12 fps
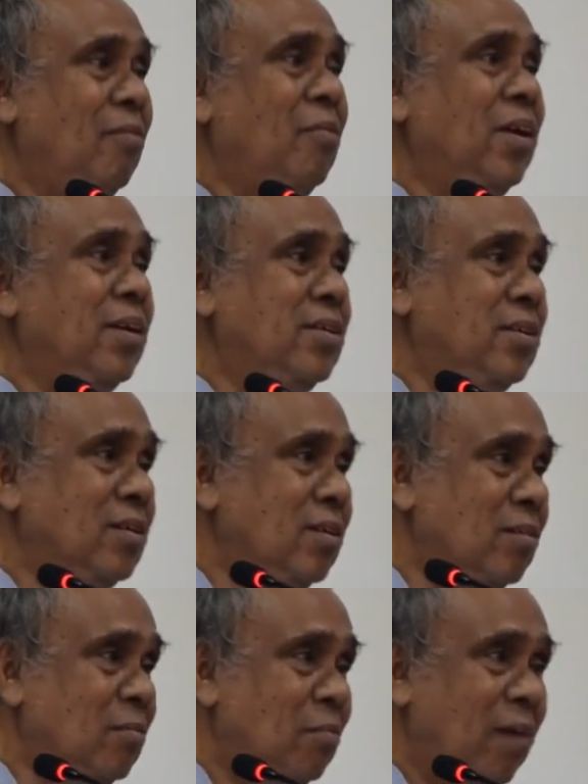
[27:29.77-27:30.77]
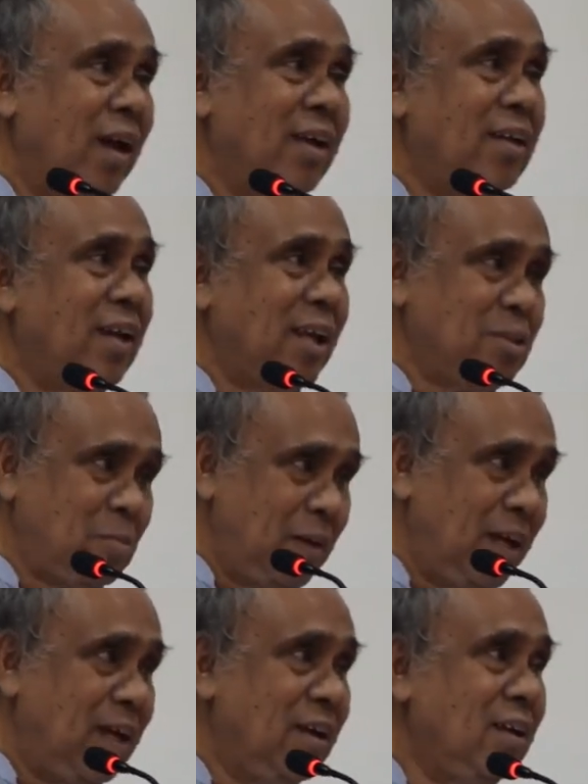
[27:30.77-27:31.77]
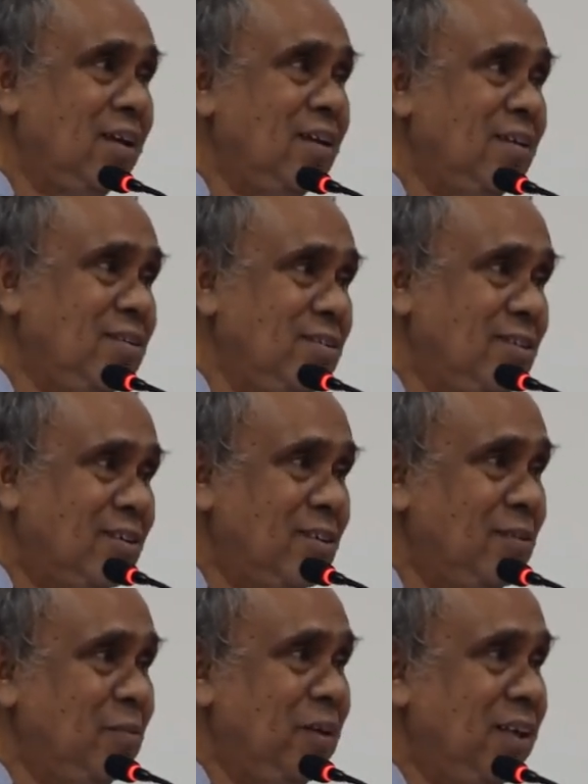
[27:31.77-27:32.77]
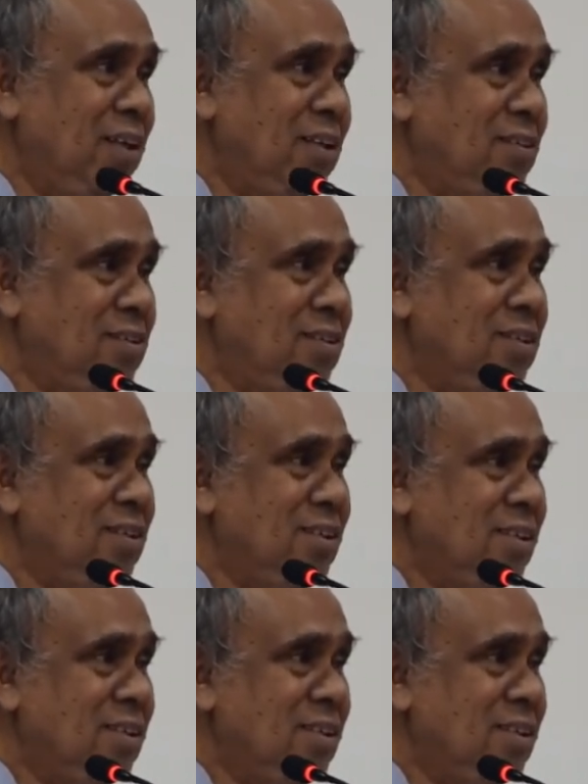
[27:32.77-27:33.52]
which might explain John Wheeler's